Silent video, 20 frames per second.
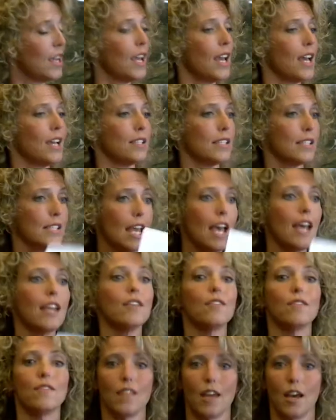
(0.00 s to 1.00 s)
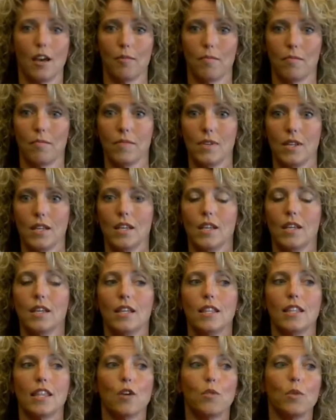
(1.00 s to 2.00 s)
It has 10 of them
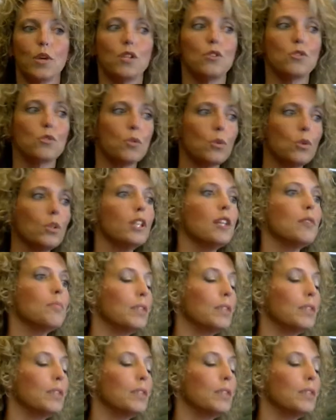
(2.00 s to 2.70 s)
that we truly